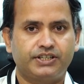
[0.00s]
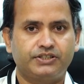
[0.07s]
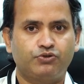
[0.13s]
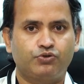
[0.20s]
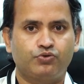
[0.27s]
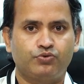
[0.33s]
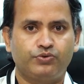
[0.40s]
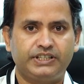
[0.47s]
is
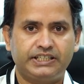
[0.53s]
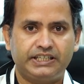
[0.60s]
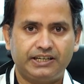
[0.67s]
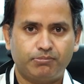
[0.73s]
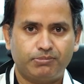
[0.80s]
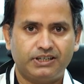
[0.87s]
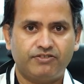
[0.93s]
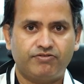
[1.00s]

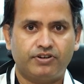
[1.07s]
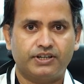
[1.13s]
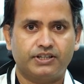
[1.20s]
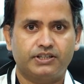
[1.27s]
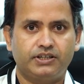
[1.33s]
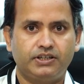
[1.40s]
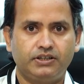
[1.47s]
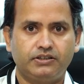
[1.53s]
suitable for
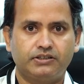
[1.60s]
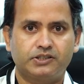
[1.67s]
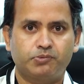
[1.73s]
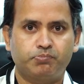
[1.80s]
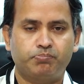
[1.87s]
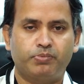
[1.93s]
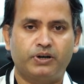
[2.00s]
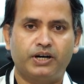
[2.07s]
the
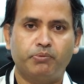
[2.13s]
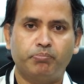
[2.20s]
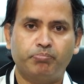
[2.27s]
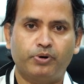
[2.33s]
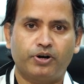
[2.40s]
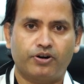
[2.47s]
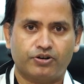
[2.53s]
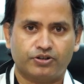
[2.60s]
sperm
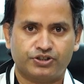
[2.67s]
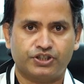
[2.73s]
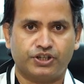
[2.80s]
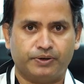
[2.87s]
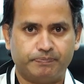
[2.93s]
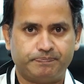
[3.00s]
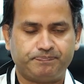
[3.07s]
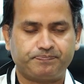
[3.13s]

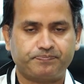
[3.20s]
production.